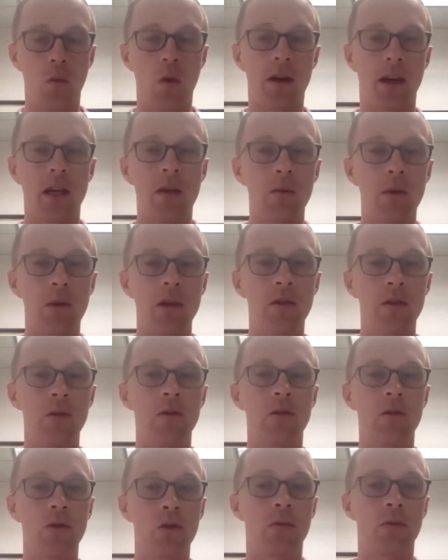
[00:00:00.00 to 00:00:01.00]
What can we do
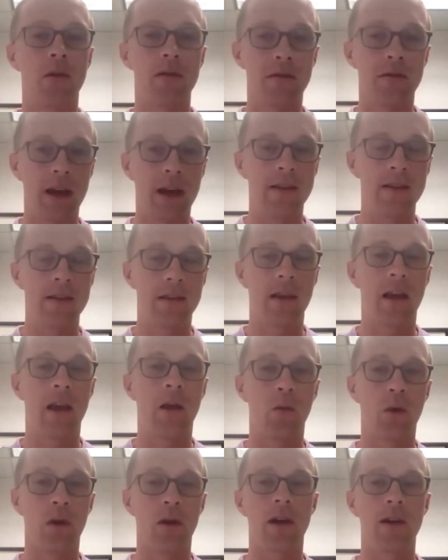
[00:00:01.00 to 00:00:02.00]
to prevent
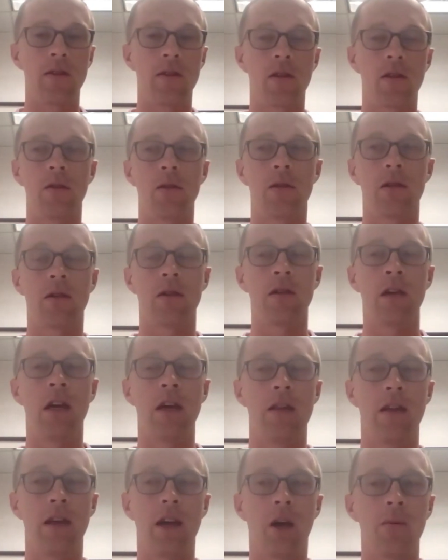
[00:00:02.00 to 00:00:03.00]
and work on solutions
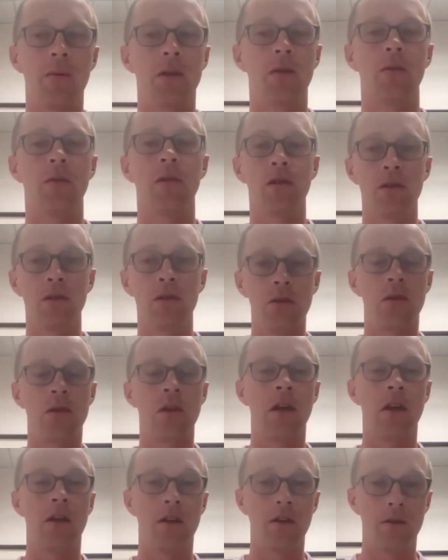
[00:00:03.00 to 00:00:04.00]
that help to reduce
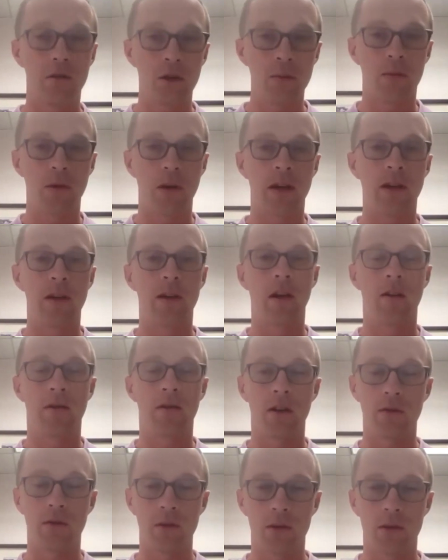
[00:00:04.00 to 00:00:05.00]
the footprint of
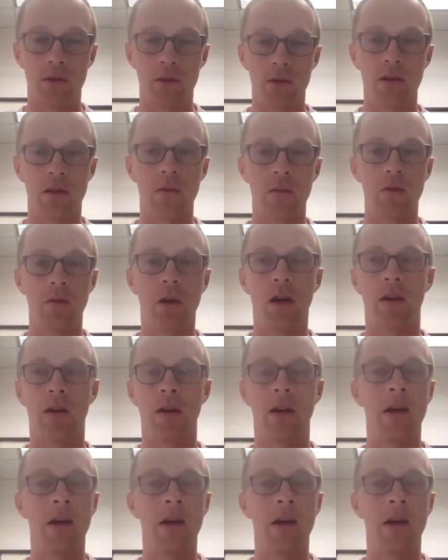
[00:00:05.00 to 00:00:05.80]
our food system as well?